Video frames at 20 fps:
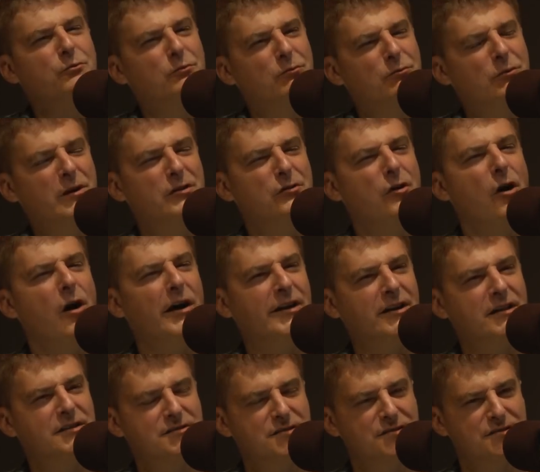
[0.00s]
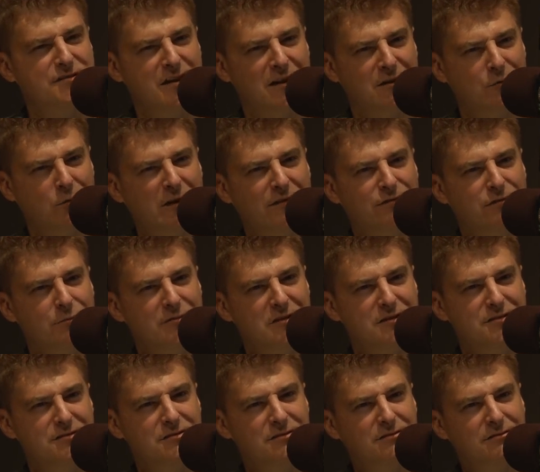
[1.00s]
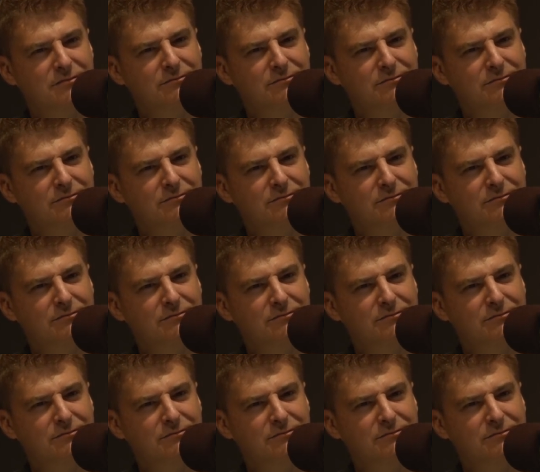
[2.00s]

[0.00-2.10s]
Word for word: audiences take away from this?